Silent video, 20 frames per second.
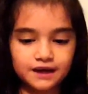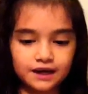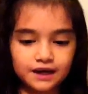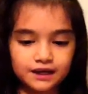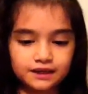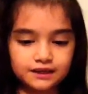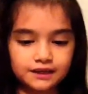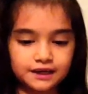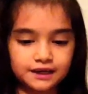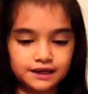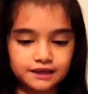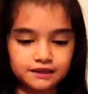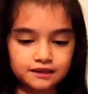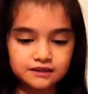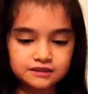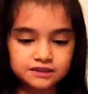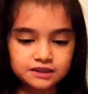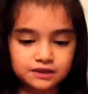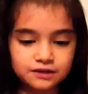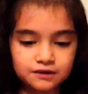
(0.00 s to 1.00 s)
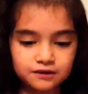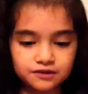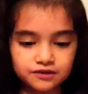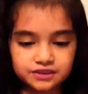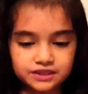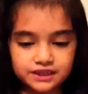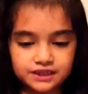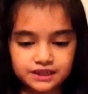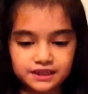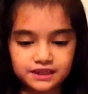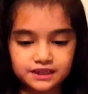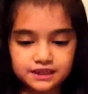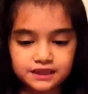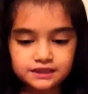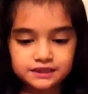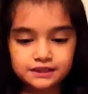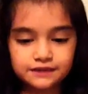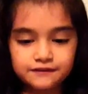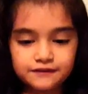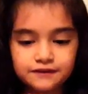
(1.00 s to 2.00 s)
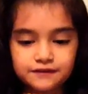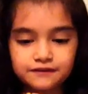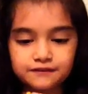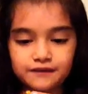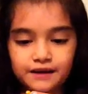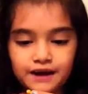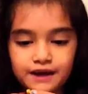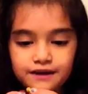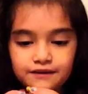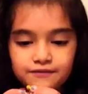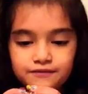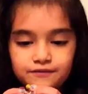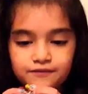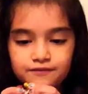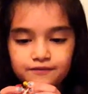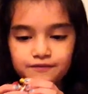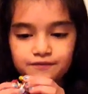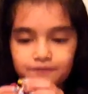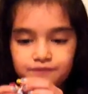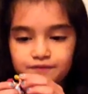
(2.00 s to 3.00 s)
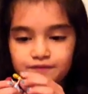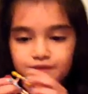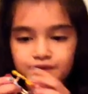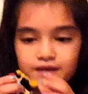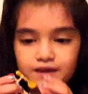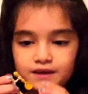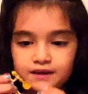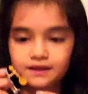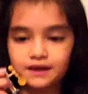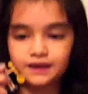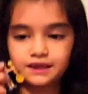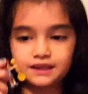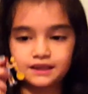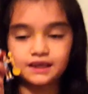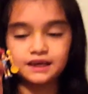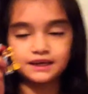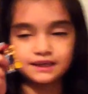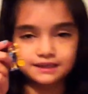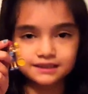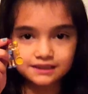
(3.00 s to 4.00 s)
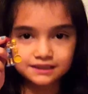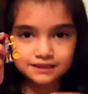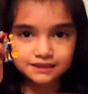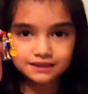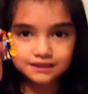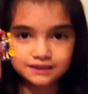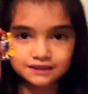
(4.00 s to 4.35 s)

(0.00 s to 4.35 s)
And they can also hold it in a different way, like this.